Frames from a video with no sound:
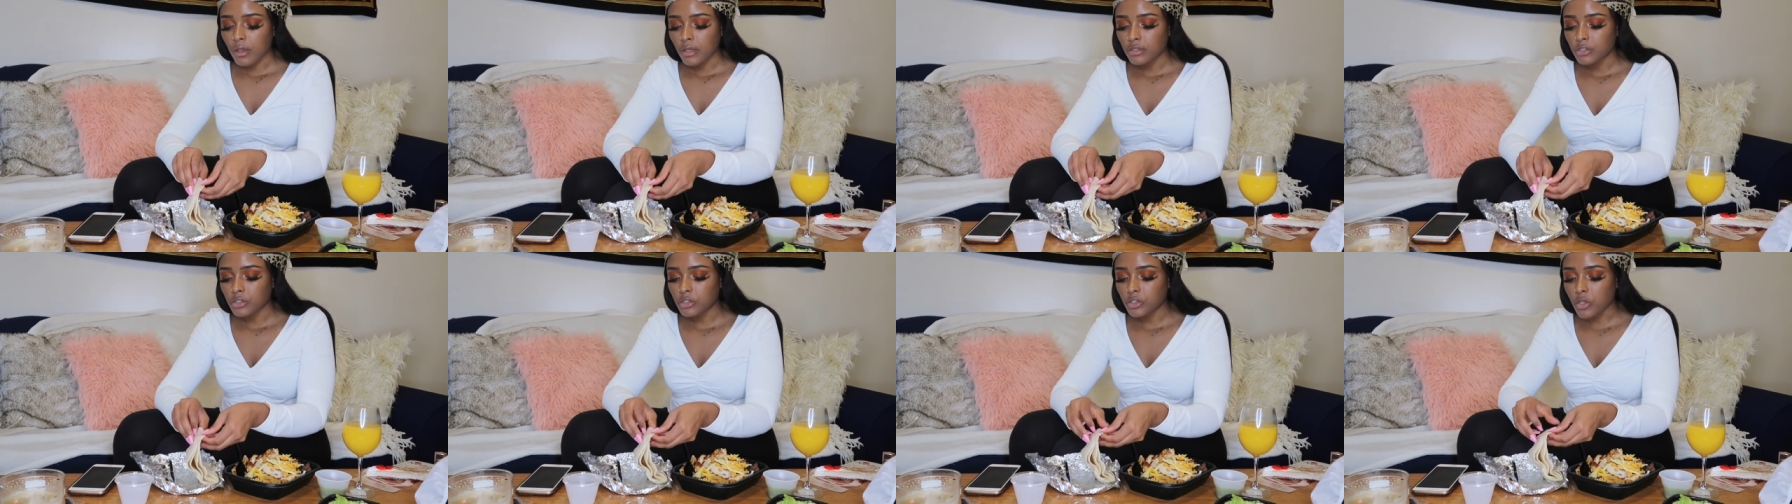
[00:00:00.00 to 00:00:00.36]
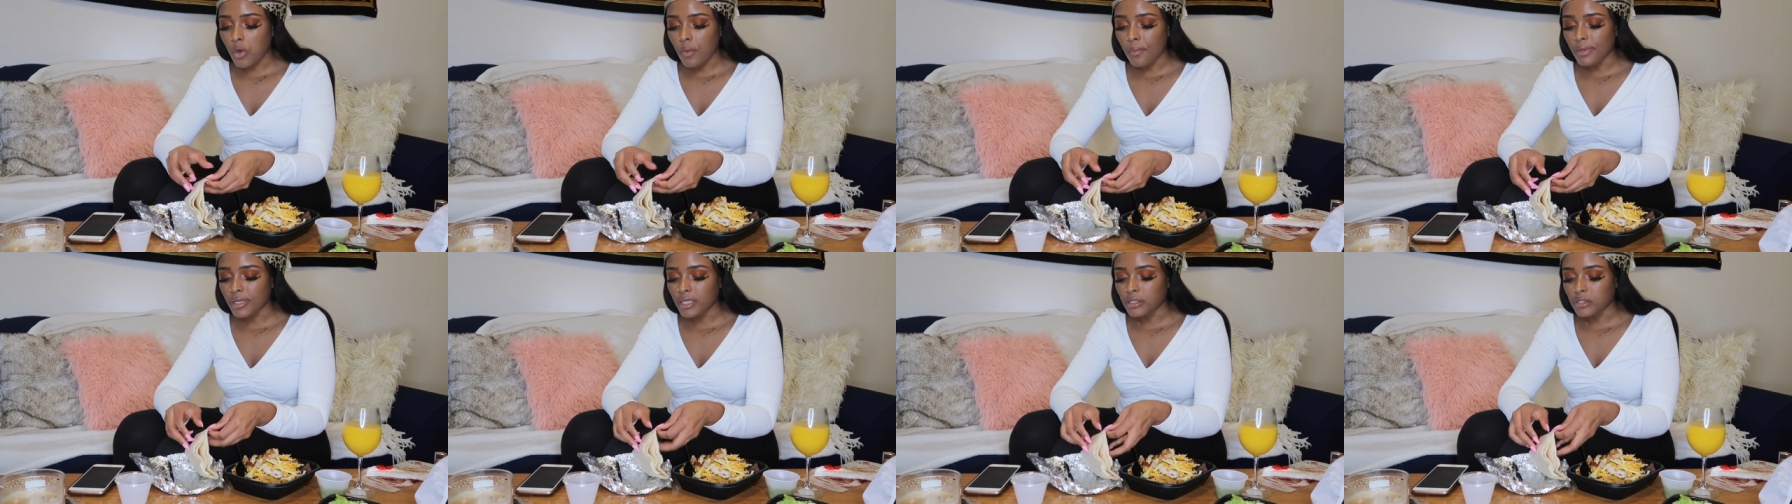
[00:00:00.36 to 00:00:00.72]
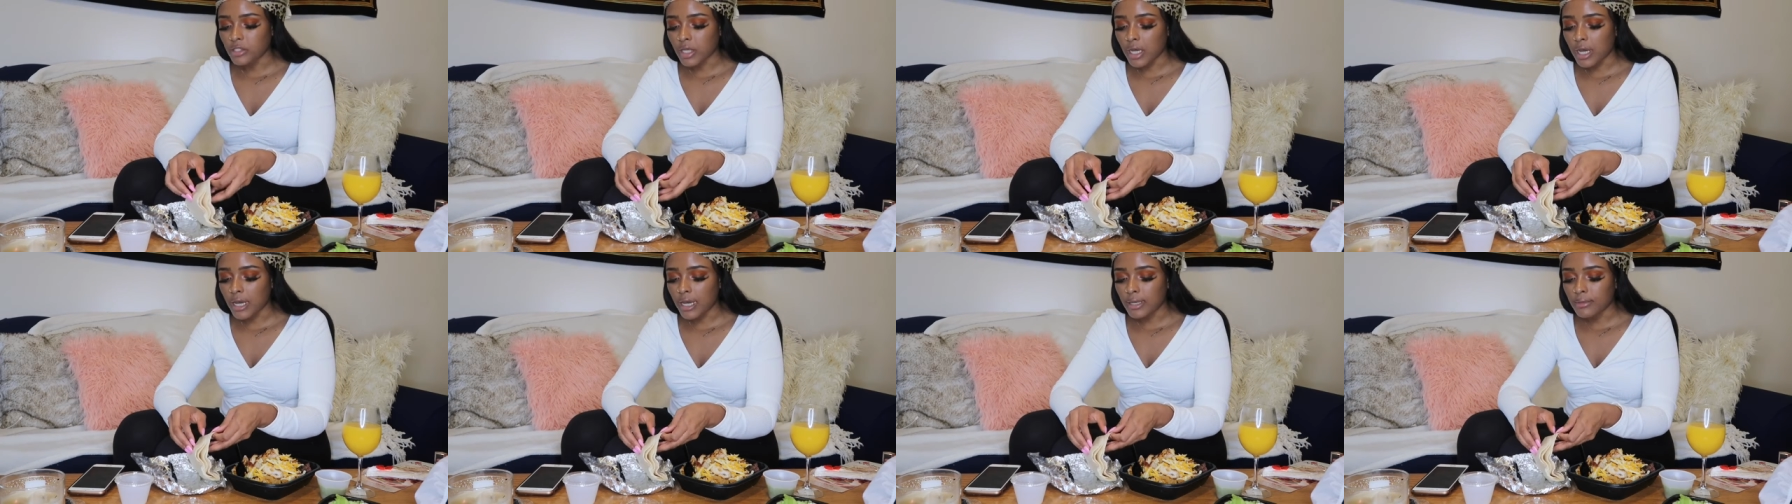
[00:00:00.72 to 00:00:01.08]
so many
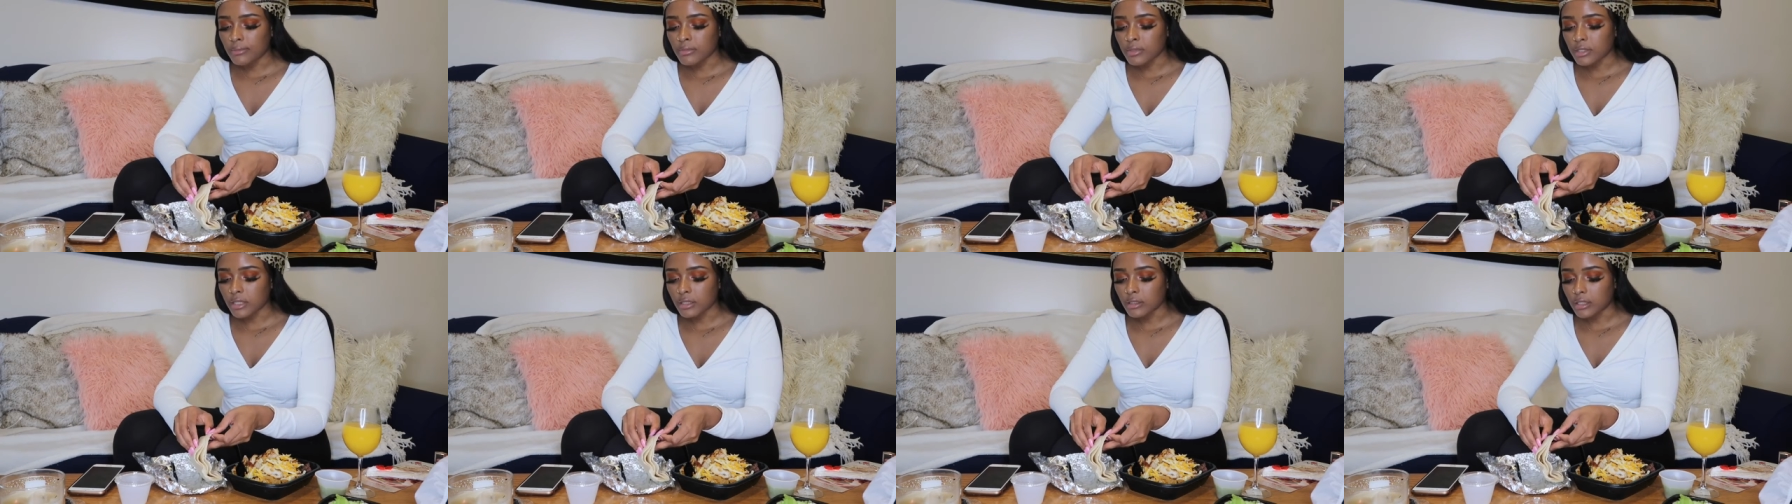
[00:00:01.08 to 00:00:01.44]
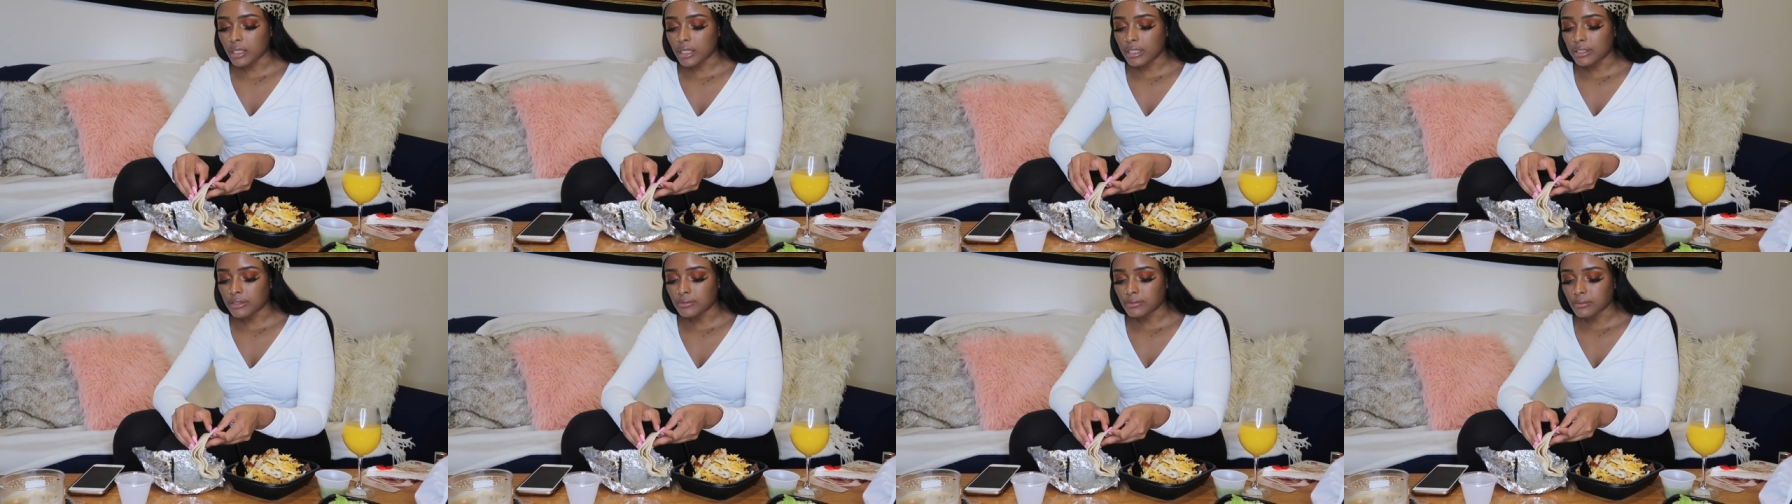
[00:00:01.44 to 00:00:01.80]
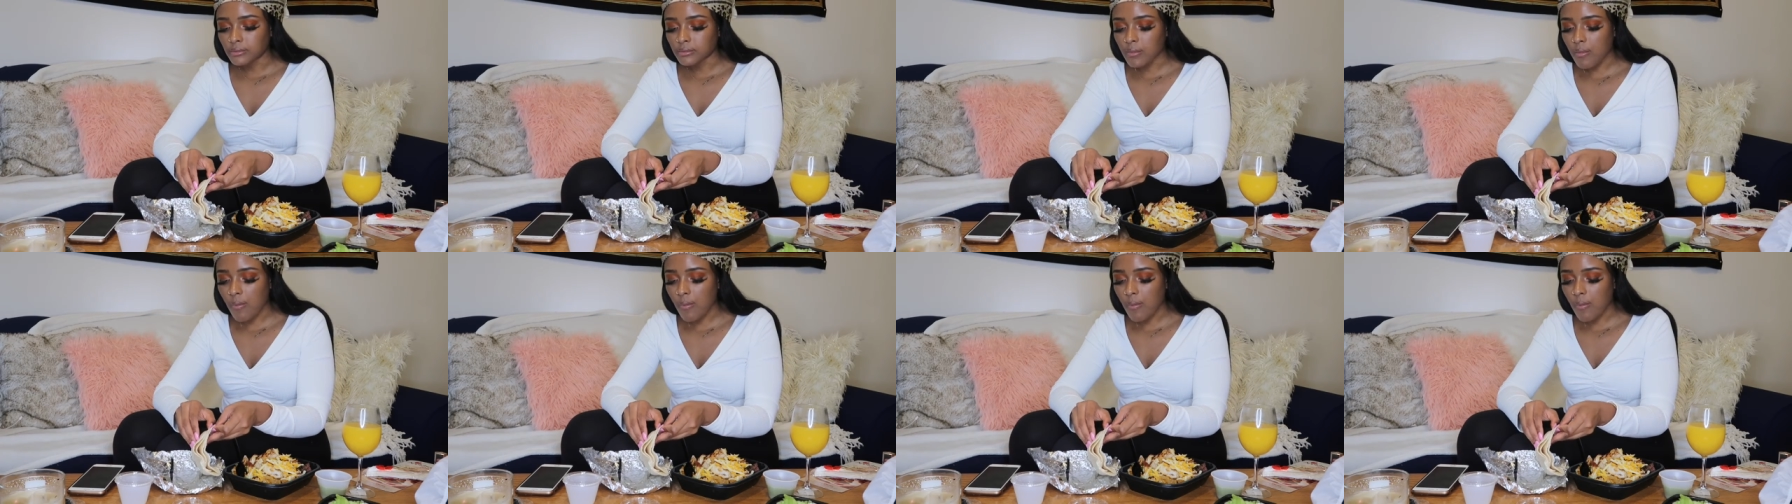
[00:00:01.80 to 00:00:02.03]
times, and like,